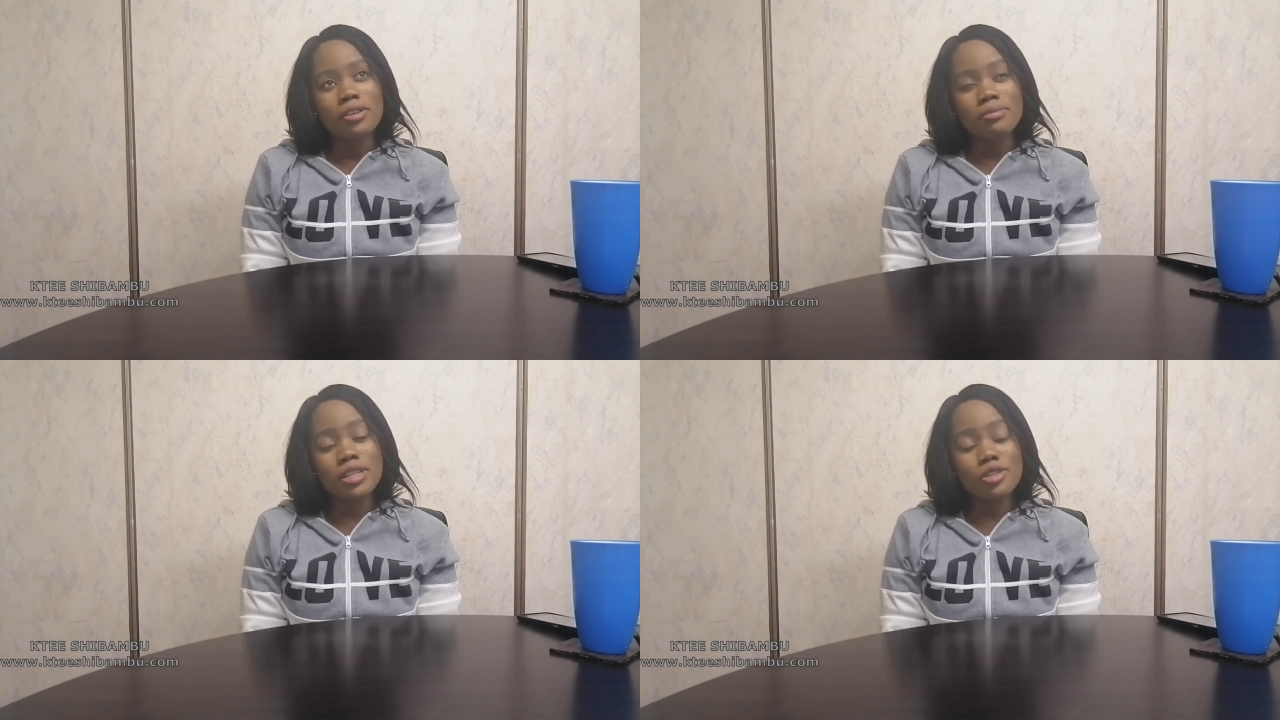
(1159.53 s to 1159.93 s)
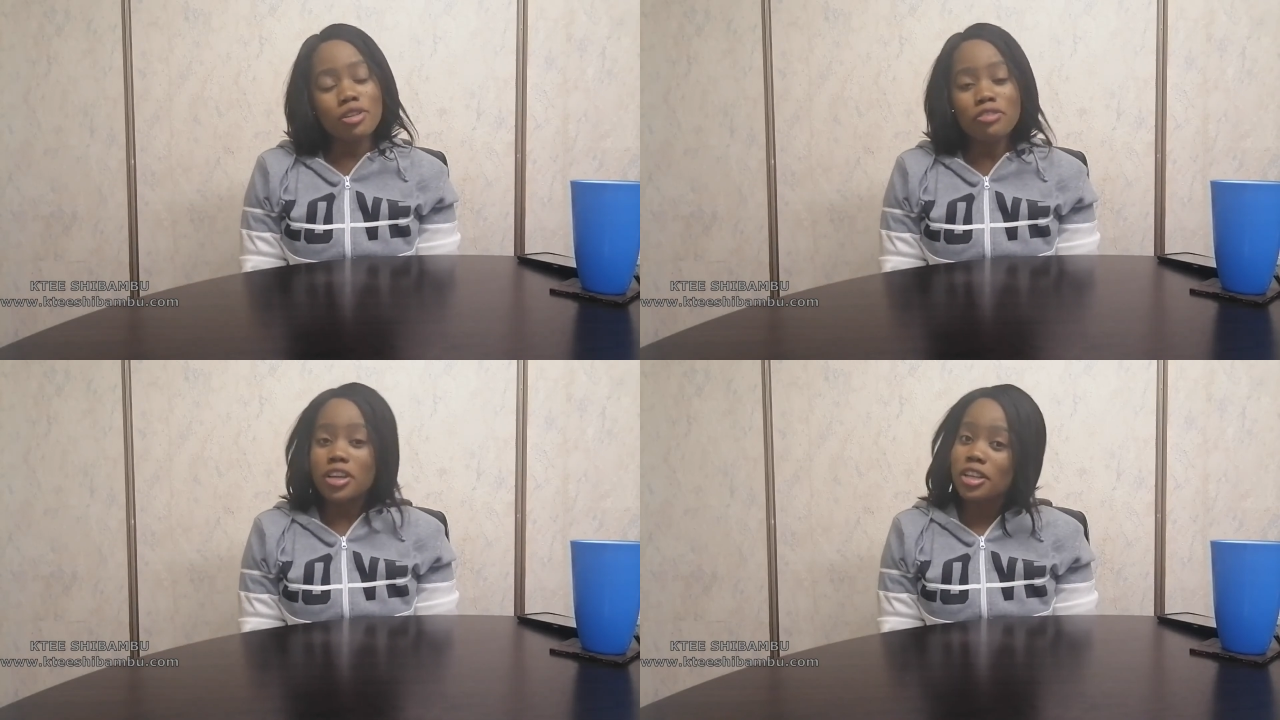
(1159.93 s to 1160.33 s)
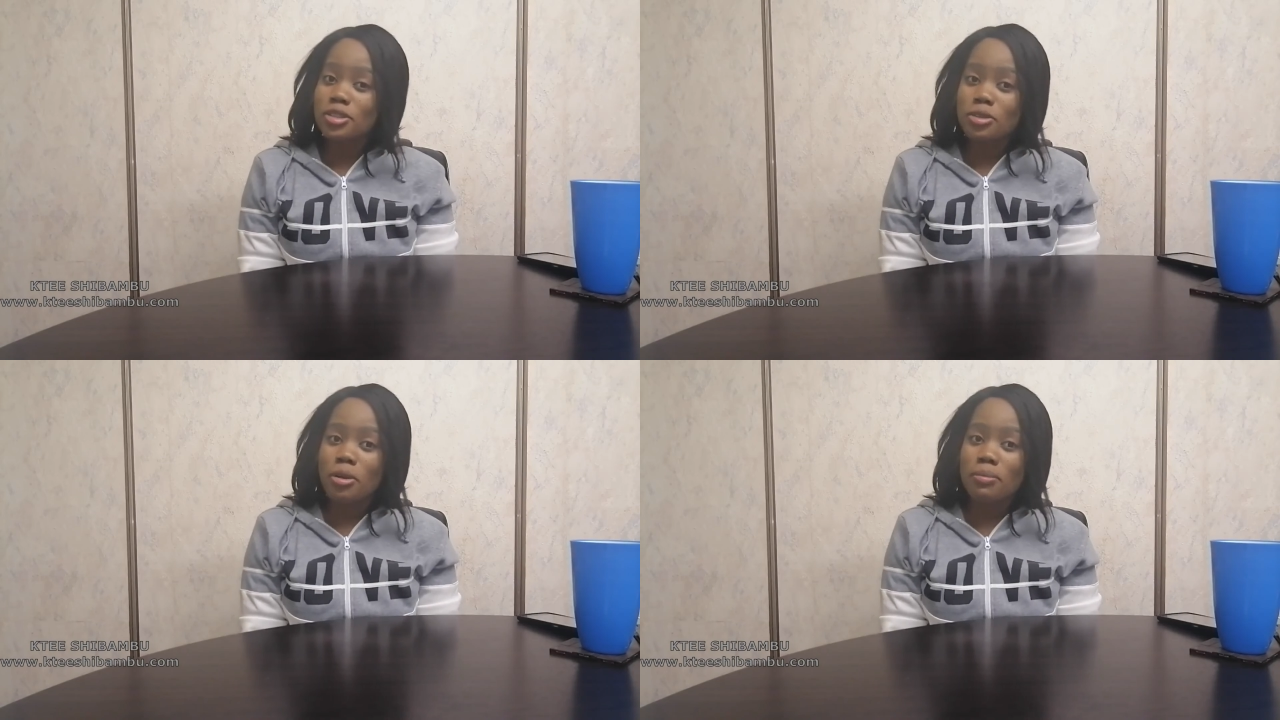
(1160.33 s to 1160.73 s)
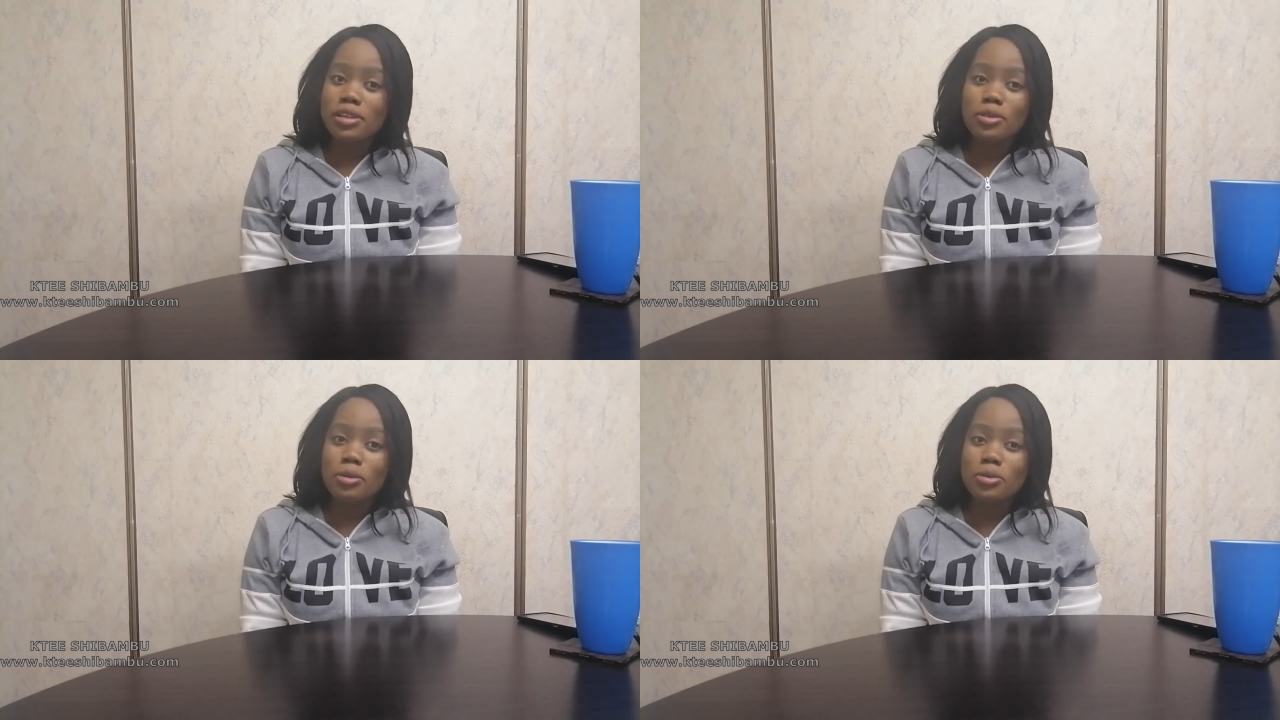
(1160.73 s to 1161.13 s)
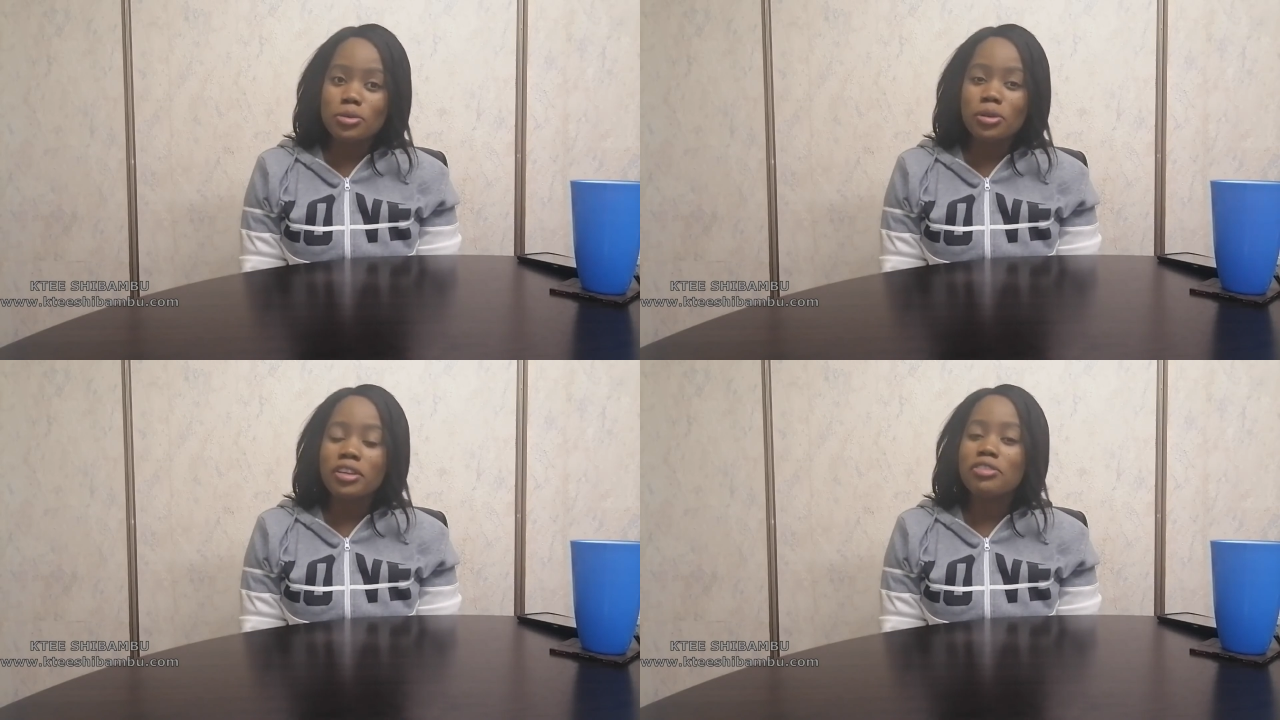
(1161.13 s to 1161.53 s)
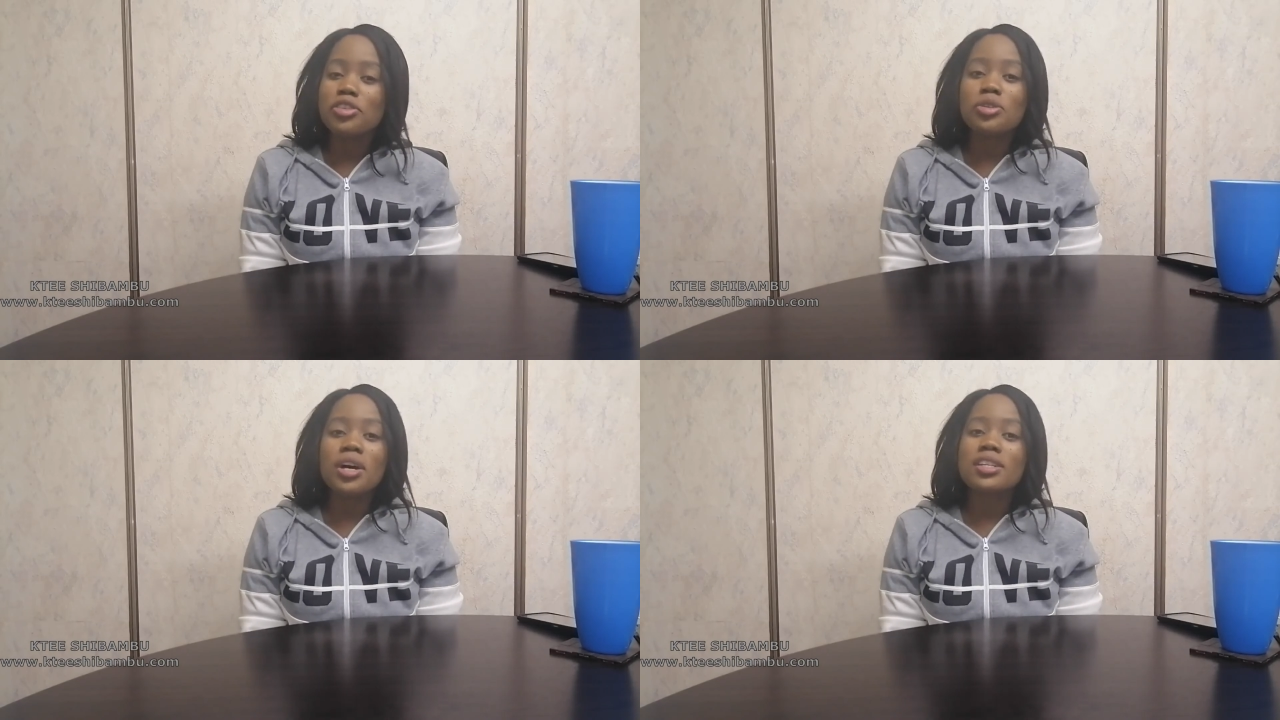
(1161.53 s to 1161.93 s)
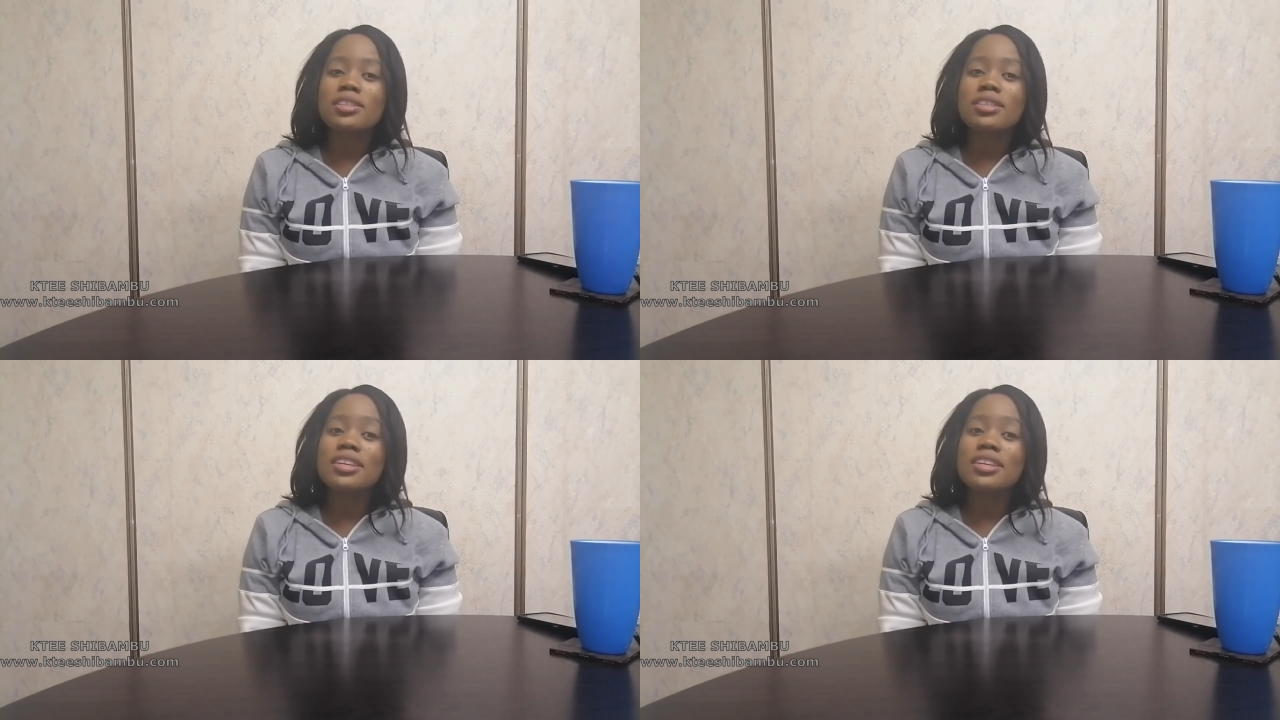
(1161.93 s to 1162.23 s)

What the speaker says: please don't forget to comment also if you are